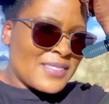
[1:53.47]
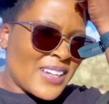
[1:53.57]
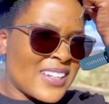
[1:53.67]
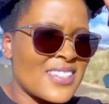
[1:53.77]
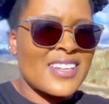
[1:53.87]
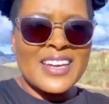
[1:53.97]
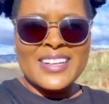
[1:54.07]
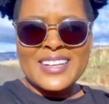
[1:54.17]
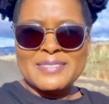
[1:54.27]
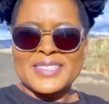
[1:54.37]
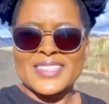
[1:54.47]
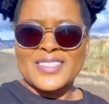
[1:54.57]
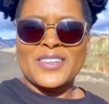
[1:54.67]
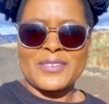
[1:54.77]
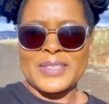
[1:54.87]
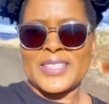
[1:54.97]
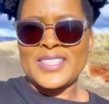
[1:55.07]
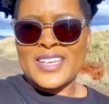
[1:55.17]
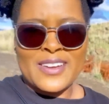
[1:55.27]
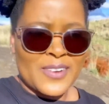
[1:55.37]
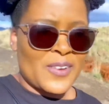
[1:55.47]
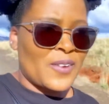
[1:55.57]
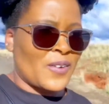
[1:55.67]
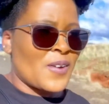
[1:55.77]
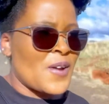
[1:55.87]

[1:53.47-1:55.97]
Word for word: really scared let me just go because I don't know